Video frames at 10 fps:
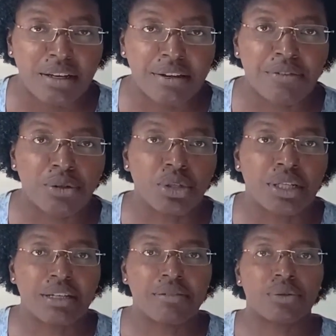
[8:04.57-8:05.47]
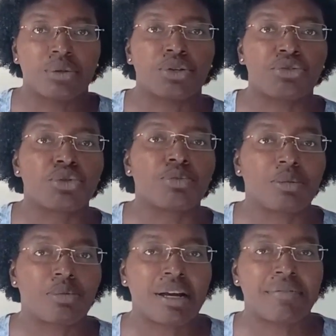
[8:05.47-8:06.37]
If you're looking for group or
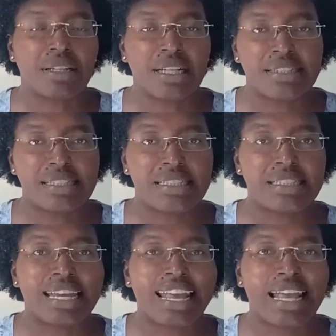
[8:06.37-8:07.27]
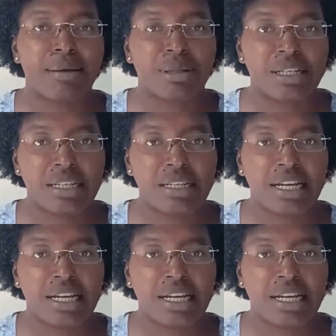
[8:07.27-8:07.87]
private lessons, Cambly.